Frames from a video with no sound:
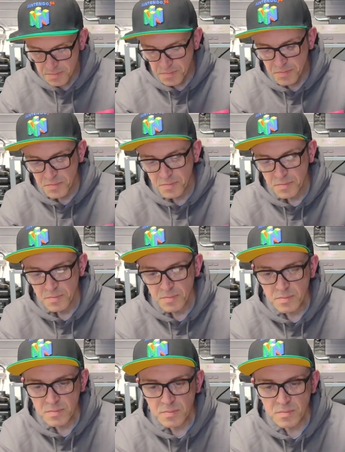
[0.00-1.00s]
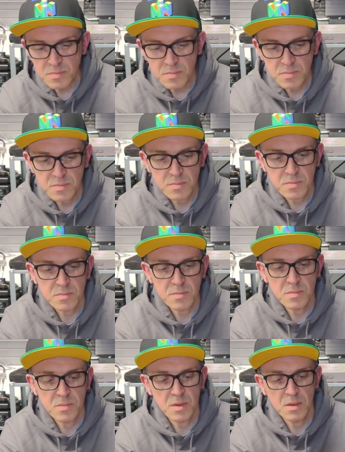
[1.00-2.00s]

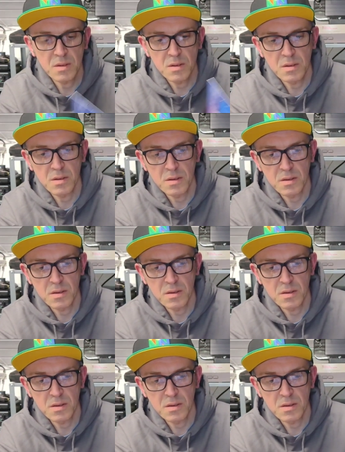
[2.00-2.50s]
No one is speaking in this clip.